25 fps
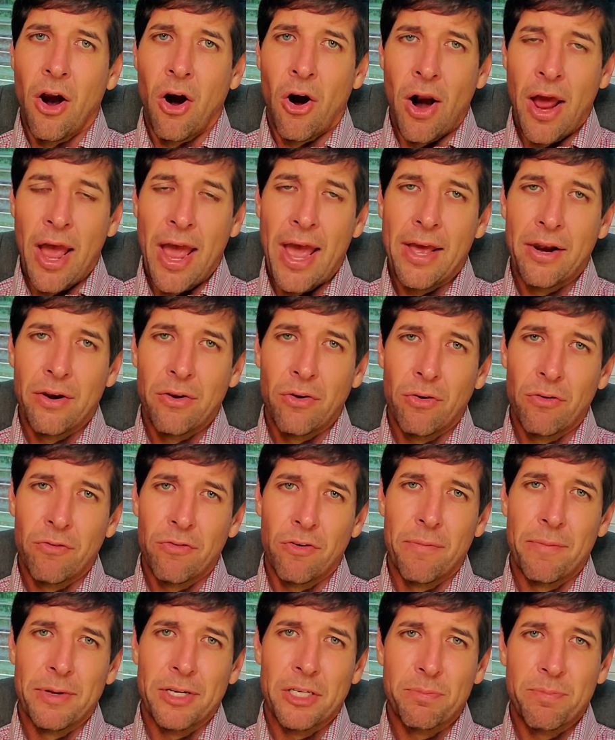handled
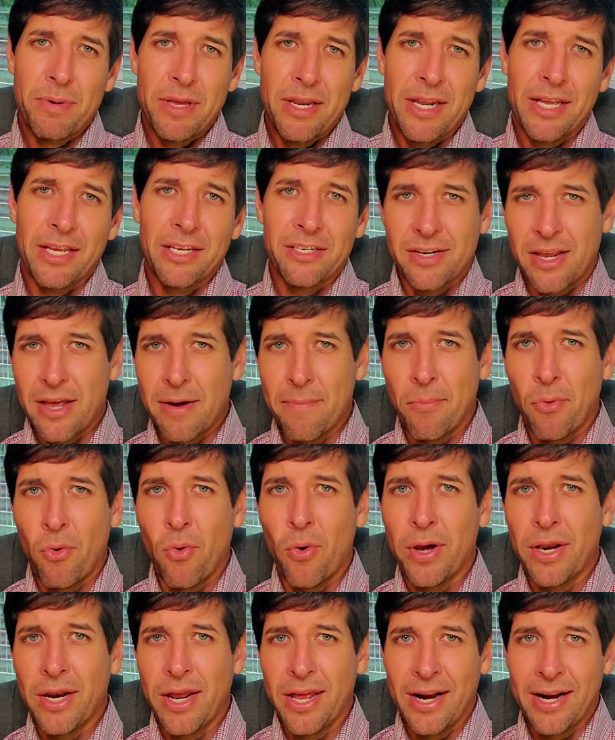from a spending
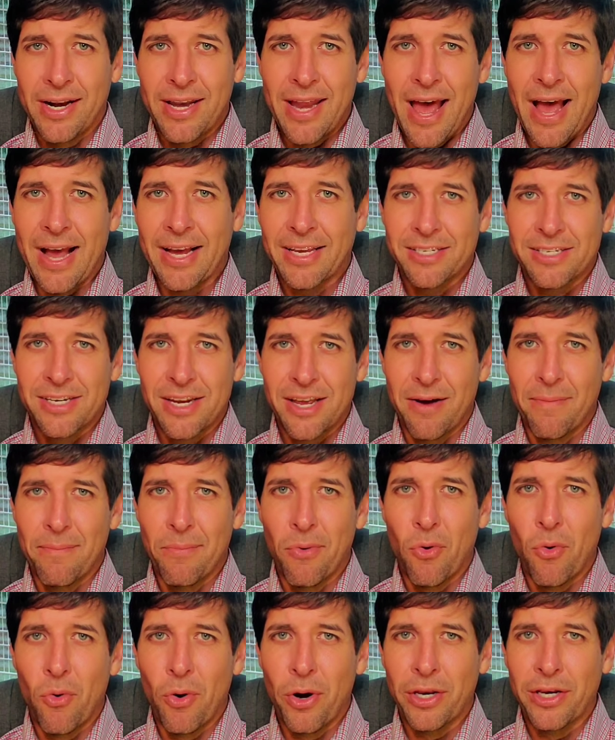standpoint and a tax
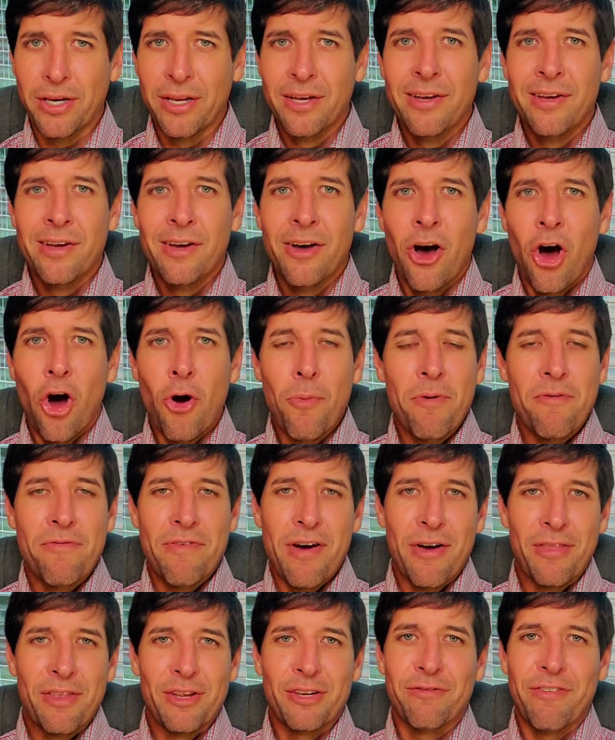standpoint. Hope you
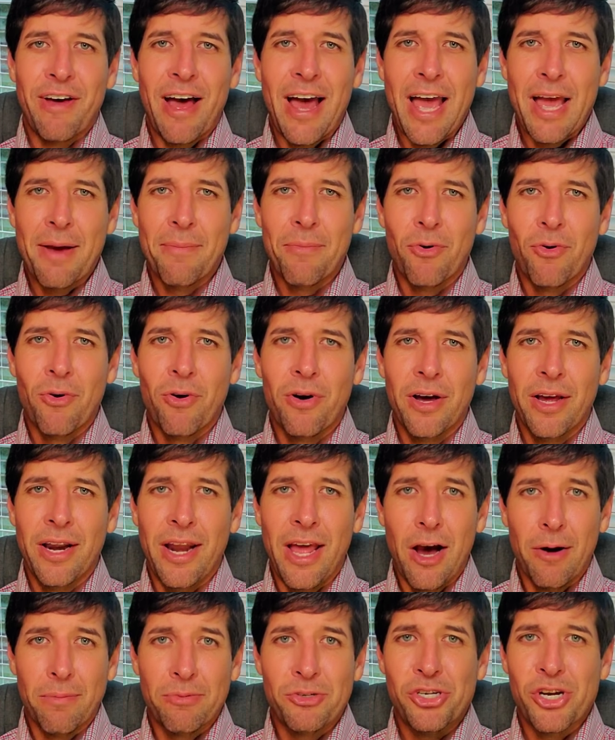found this valuable and
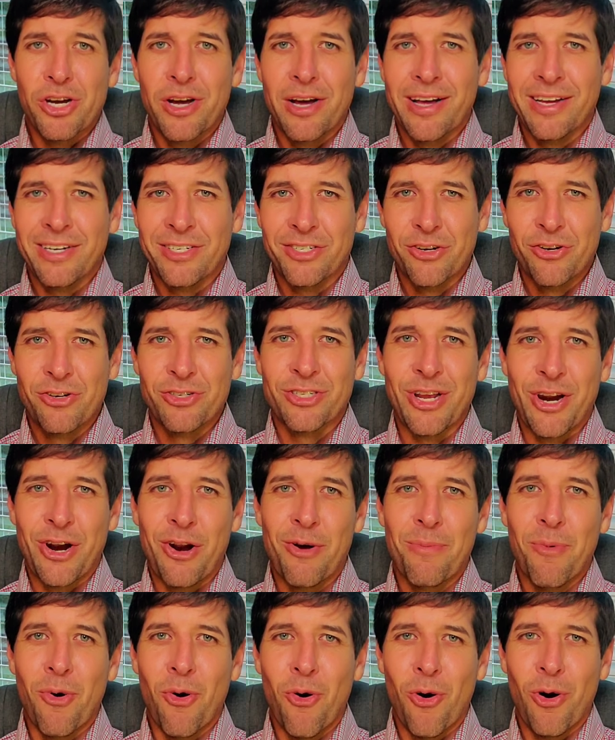helps you. As soon as I know
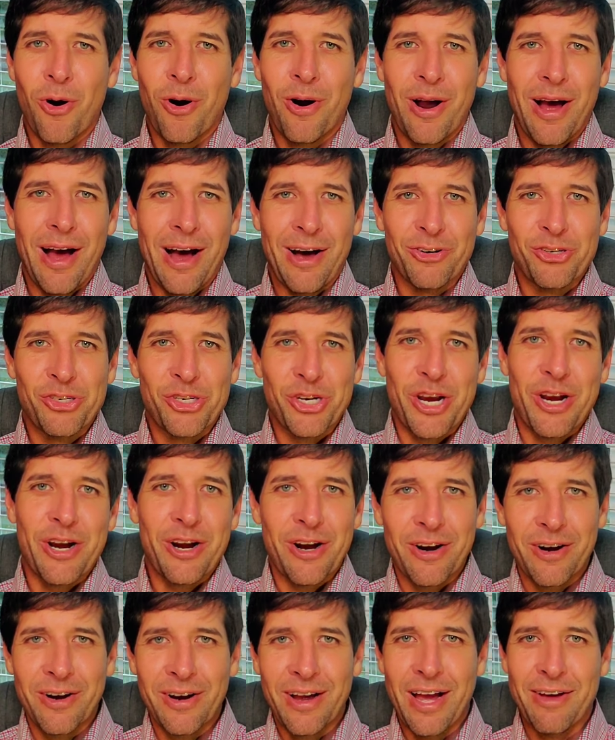more, I'll
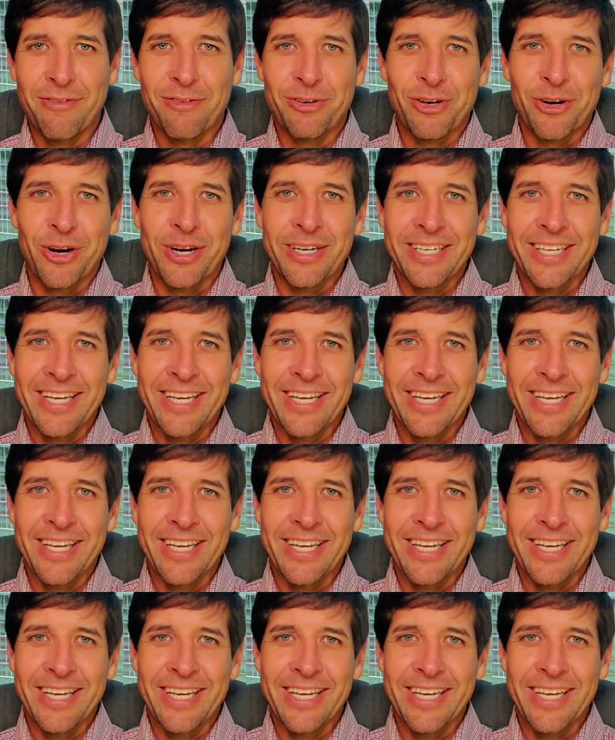share. Have a great